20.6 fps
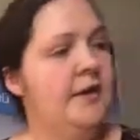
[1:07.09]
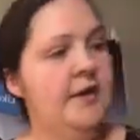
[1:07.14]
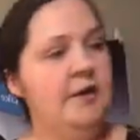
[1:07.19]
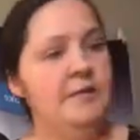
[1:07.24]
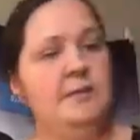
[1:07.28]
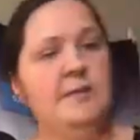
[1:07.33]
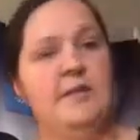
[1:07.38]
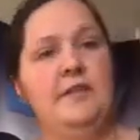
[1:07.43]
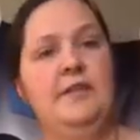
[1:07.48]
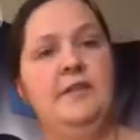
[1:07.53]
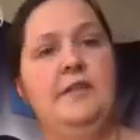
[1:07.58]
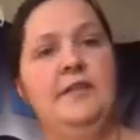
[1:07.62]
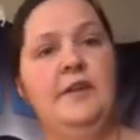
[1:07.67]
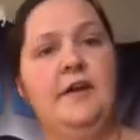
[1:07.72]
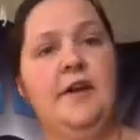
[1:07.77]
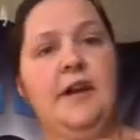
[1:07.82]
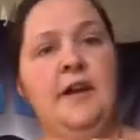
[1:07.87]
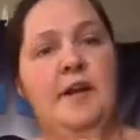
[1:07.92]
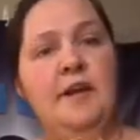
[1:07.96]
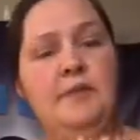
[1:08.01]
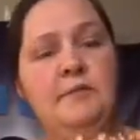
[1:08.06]
I mean,
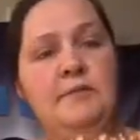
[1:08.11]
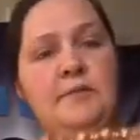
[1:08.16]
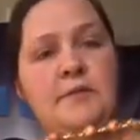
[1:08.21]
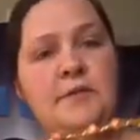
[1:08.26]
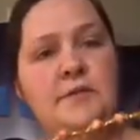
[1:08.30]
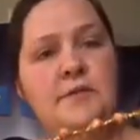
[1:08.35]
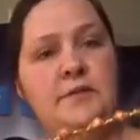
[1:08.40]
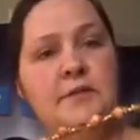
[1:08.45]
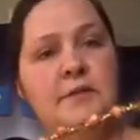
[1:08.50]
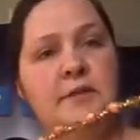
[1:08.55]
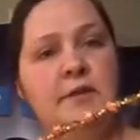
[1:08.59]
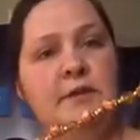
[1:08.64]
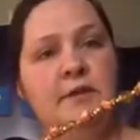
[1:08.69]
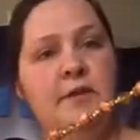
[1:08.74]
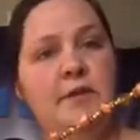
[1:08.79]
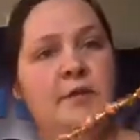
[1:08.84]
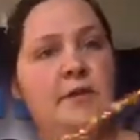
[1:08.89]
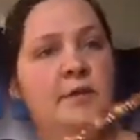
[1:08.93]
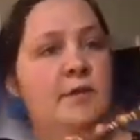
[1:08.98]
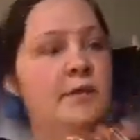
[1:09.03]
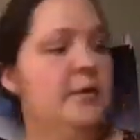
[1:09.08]
they're absolutely
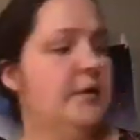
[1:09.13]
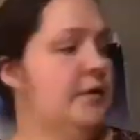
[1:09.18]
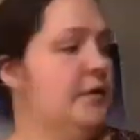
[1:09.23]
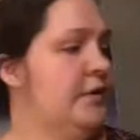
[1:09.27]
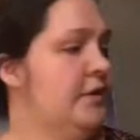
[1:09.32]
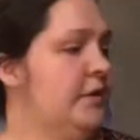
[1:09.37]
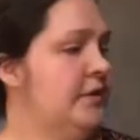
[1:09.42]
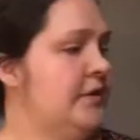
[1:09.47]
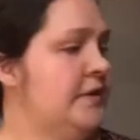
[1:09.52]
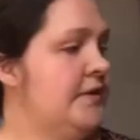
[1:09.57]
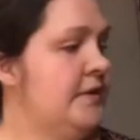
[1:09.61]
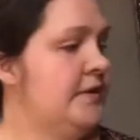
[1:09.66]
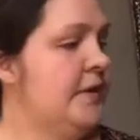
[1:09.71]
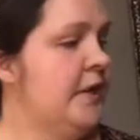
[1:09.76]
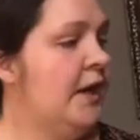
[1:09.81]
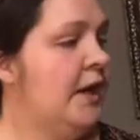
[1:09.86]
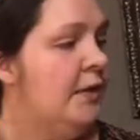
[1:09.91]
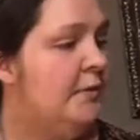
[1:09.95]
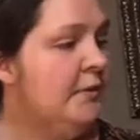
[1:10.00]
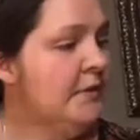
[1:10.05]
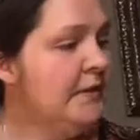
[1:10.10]
gorgeous,
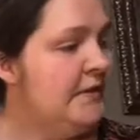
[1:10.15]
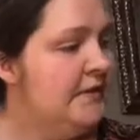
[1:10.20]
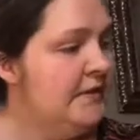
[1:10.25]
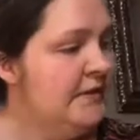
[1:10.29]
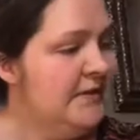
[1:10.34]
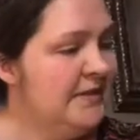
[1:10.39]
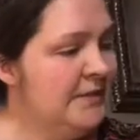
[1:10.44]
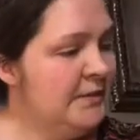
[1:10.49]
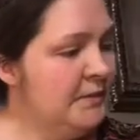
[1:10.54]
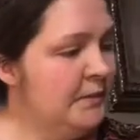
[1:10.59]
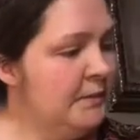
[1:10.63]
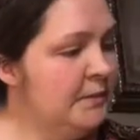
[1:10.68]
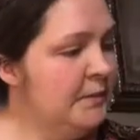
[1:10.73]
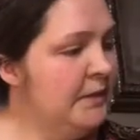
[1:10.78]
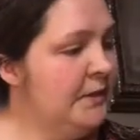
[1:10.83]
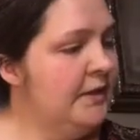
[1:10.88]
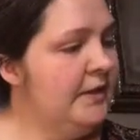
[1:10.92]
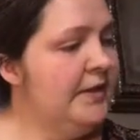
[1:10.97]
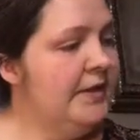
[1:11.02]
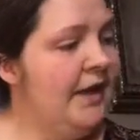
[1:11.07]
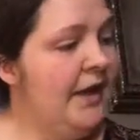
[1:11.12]
but this is the
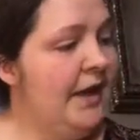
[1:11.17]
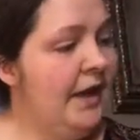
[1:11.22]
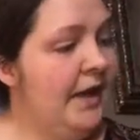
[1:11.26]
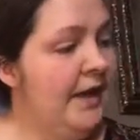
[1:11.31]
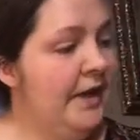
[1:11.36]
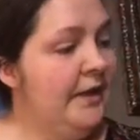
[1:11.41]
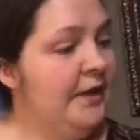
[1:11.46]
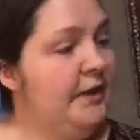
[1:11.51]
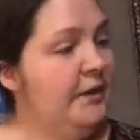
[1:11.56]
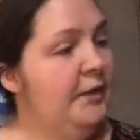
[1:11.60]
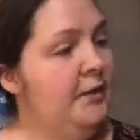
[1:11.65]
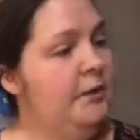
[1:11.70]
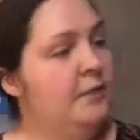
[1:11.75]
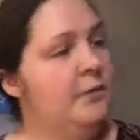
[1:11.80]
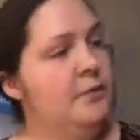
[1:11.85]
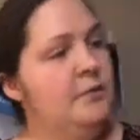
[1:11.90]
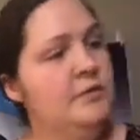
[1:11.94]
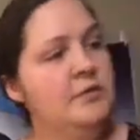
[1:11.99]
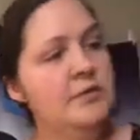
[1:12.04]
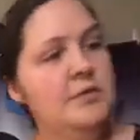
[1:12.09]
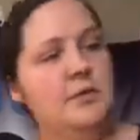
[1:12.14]
one that I
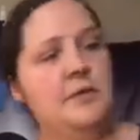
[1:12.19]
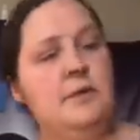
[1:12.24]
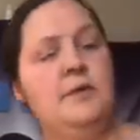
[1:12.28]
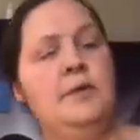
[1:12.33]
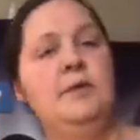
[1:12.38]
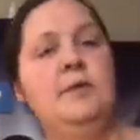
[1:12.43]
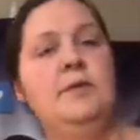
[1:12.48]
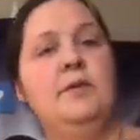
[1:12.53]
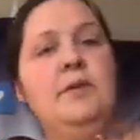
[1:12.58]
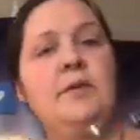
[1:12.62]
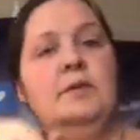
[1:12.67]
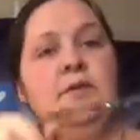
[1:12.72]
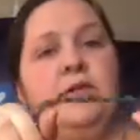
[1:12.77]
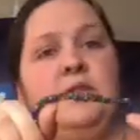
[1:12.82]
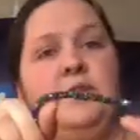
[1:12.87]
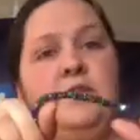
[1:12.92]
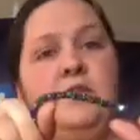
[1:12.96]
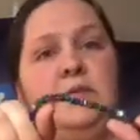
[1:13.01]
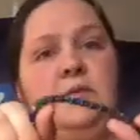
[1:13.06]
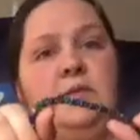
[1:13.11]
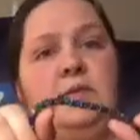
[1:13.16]
own, so I'm going to
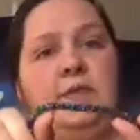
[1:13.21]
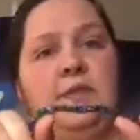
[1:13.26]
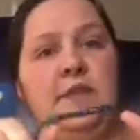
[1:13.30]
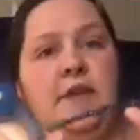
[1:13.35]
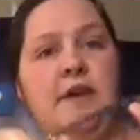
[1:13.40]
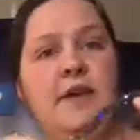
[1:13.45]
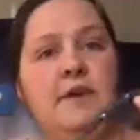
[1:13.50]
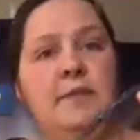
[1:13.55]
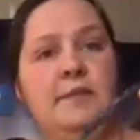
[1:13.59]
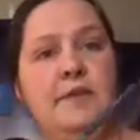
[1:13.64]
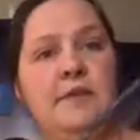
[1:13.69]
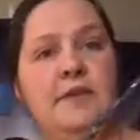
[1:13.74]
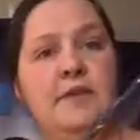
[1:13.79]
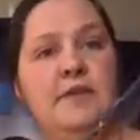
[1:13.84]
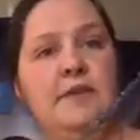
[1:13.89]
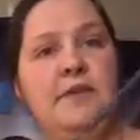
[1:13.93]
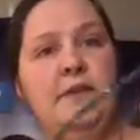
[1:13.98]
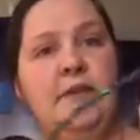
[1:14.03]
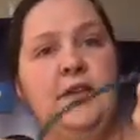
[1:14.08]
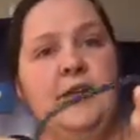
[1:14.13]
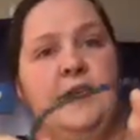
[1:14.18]
use that
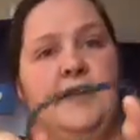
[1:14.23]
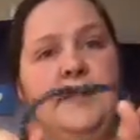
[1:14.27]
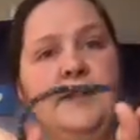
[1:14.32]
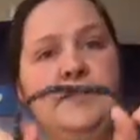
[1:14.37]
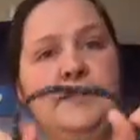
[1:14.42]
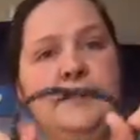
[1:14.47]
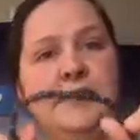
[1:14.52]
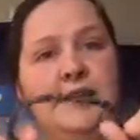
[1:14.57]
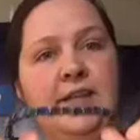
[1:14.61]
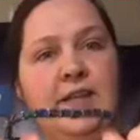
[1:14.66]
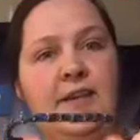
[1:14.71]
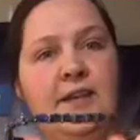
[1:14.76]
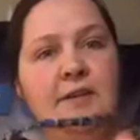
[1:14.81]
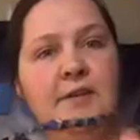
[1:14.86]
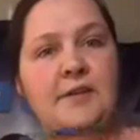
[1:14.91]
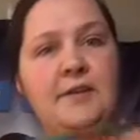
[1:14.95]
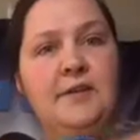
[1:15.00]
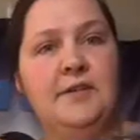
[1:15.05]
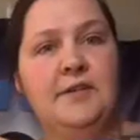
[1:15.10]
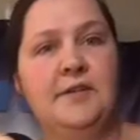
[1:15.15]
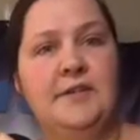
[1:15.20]
one. Isn't that
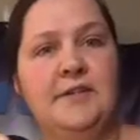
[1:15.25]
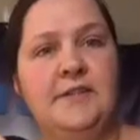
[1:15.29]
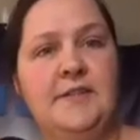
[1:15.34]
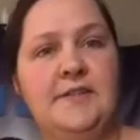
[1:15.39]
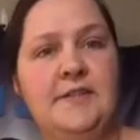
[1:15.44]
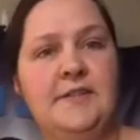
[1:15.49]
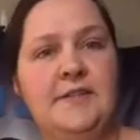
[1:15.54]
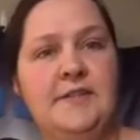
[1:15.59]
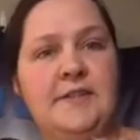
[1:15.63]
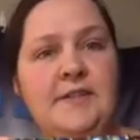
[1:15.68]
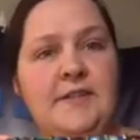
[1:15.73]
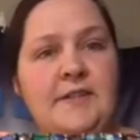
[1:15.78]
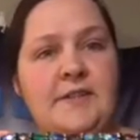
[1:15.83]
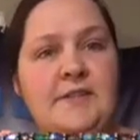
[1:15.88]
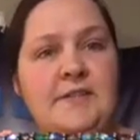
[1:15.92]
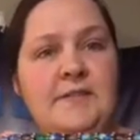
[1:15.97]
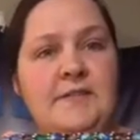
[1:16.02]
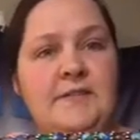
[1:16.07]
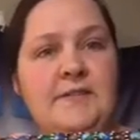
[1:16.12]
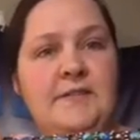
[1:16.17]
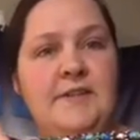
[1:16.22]
gorgeous?
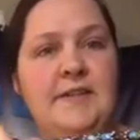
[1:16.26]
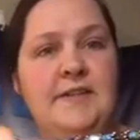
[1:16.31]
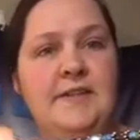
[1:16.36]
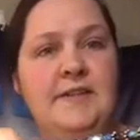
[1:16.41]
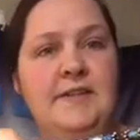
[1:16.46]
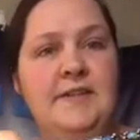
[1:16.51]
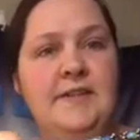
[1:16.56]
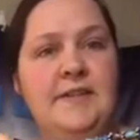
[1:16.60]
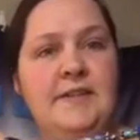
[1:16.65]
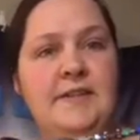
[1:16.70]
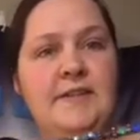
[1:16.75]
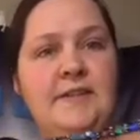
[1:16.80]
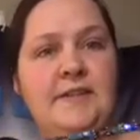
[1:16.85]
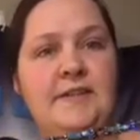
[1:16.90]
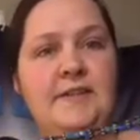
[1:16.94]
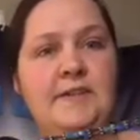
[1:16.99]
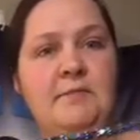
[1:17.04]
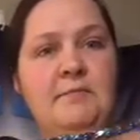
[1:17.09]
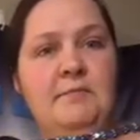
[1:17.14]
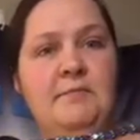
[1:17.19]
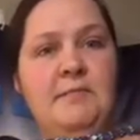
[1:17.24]
There's a flexi that
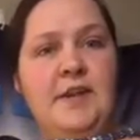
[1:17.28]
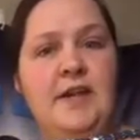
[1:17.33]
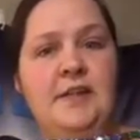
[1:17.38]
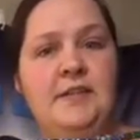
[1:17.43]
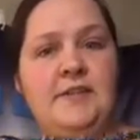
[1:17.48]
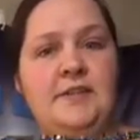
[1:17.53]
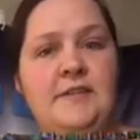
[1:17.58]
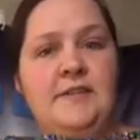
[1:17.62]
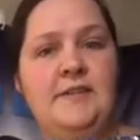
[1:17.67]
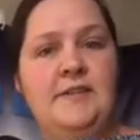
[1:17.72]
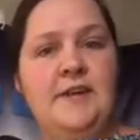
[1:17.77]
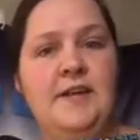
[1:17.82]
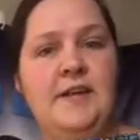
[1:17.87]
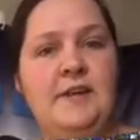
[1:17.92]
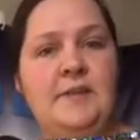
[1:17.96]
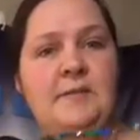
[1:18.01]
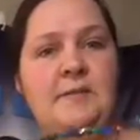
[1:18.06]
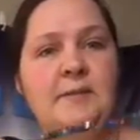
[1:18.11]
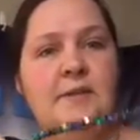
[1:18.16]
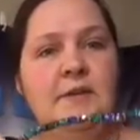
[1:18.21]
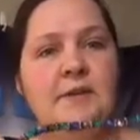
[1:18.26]
matches
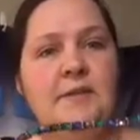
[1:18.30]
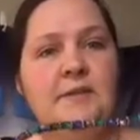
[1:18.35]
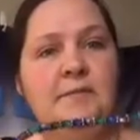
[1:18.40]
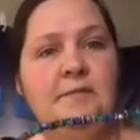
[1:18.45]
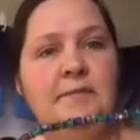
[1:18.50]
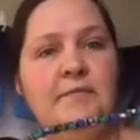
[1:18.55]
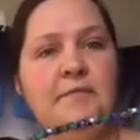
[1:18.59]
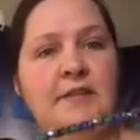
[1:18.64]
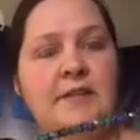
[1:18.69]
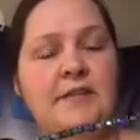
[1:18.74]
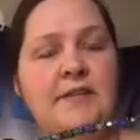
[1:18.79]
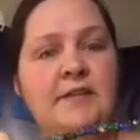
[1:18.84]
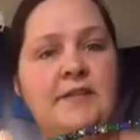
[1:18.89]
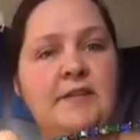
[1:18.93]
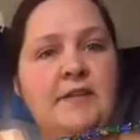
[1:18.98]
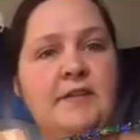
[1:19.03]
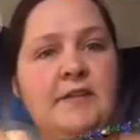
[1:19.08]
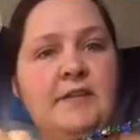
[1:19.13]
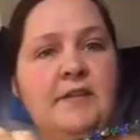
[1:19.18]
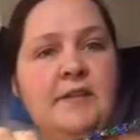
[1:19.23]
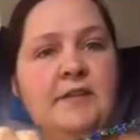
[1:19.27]
that one. It's
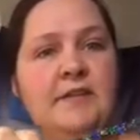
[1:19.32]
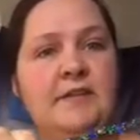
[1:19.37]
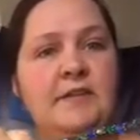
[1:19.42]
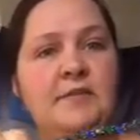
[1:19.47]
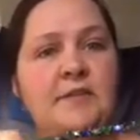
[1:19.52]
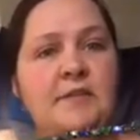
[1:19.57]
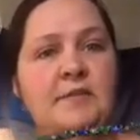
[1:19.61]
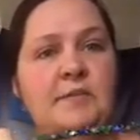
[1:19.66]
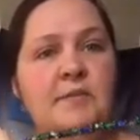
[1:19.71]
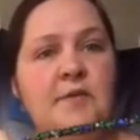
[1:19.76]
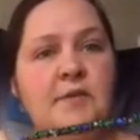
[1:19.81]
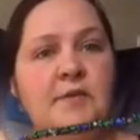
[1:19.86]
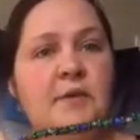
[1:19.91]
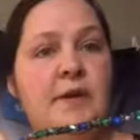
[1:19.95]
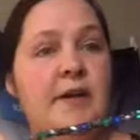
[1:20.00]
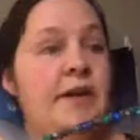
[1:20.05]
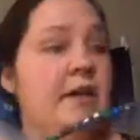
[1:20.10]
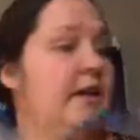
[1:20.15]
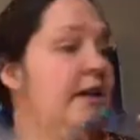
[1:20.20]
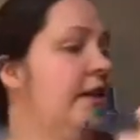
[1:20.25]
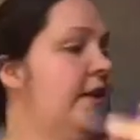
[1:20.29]
called Colors on
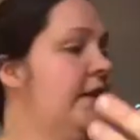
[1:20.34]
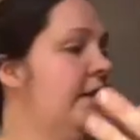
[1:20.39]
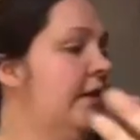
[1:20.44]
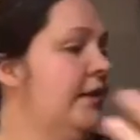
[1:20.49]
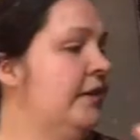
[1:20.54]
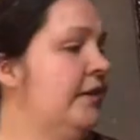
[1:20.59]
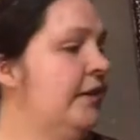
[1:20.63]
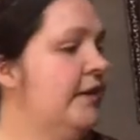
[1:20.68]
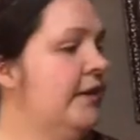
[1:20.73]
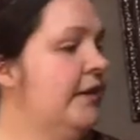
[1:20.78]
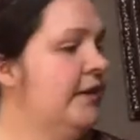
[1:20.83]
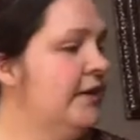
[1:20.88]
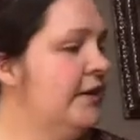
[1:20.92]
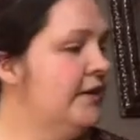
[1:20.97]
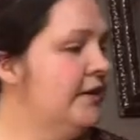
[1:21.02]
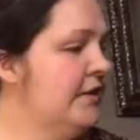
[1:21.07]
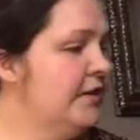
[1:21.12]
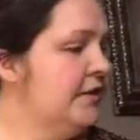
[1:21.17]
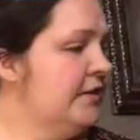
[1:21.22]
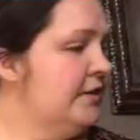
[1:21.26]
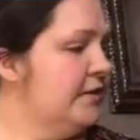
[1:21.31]
Parade.
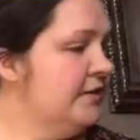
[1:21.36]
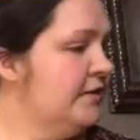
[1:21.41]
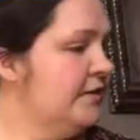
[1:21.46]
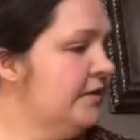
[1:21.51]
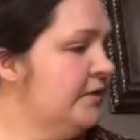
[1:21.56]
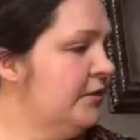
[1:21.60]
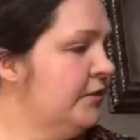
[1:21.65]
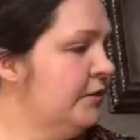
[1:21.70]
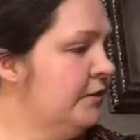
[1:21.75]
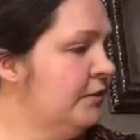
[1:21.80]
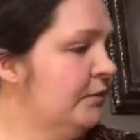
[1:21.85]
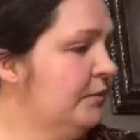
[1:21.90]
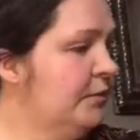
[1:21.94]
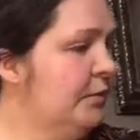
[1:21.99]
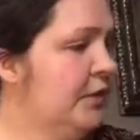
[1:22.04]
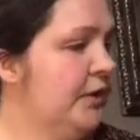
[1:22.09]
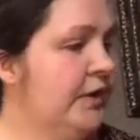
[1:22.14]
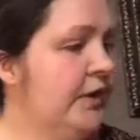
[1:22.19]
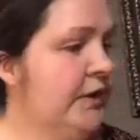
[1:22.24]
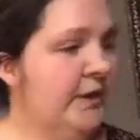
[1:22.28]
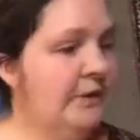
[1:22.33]
So
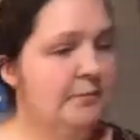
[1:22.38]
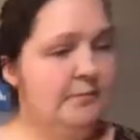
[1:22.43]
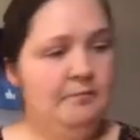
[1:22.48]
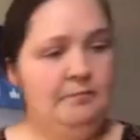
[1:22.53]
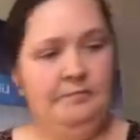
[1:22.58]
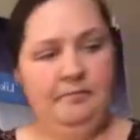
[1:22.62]
pretty.